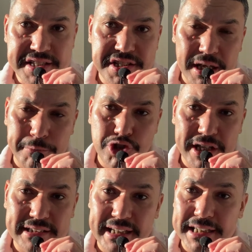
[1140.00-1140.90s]

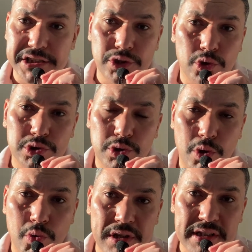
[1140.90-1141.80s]
subject is not
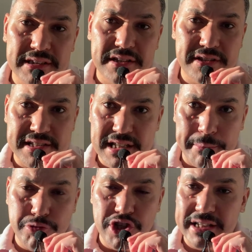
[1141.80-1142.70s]
called the
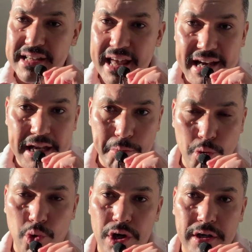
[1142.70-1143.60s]
subject
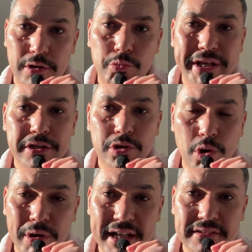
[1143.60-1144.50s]
anymore. We
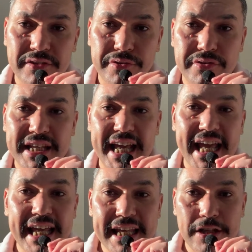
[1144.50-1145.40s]
call it the
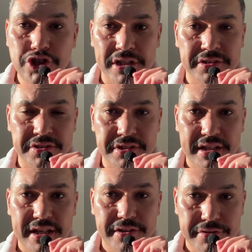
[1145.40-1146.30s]
agent.
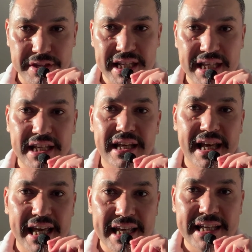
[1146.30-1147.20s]
The
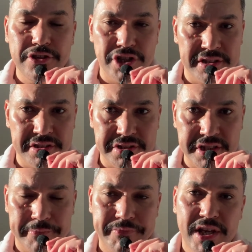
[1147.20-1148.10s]
agent.
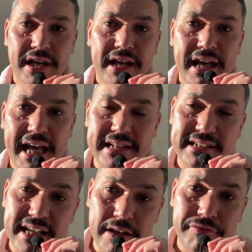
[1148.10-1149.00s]
And
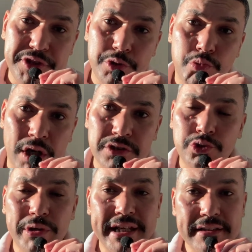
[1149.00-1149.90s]
if you want
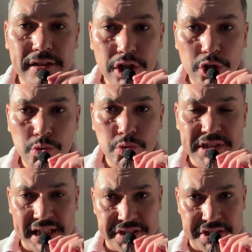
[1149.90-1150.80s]
to include
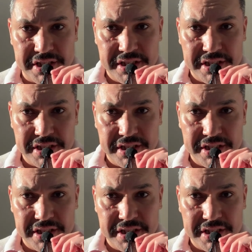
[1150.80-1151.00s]
it